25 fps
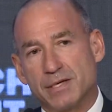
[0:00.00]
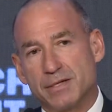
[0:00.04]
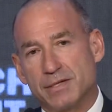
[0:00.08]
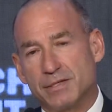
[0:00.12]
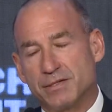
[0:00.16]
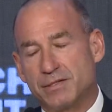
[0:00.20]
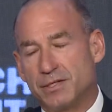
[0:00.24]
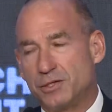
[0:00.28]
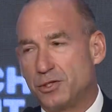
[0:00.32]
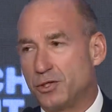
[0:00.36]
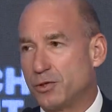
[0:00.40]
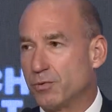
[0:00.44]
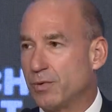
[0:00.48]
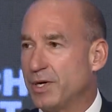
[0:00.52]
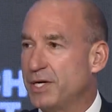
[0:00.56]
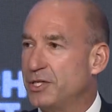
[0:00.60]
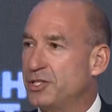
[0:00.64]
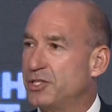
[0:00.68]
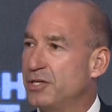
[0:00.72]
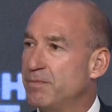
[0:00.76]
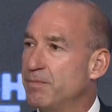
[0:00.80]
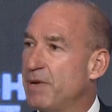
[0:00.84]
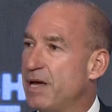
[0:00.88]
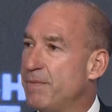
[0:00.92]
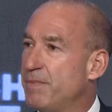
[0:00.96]

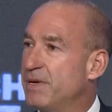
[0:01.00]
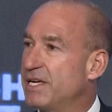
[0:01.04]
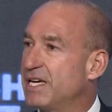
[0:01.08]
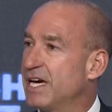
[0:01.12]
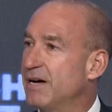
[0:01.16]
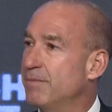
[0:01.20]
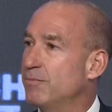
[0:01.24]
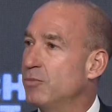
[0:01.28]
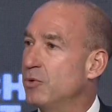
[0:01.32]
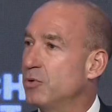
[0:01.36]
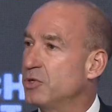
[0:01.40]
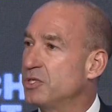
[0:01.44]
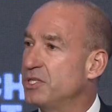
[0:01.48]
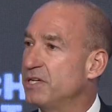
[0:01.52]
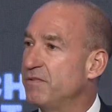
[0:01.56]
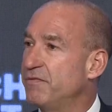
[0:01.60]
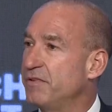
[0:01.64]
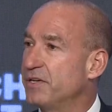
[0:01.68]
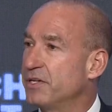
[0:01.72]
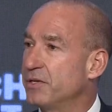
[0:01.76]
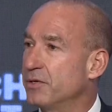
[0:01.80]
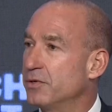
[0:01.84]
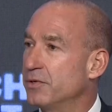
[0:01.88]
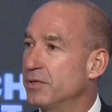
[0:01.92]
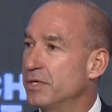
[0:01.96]
situation may become more
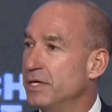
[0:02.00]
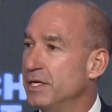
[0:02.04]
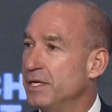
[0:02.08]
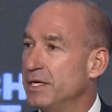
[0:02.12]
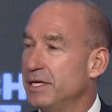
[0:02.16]
difficult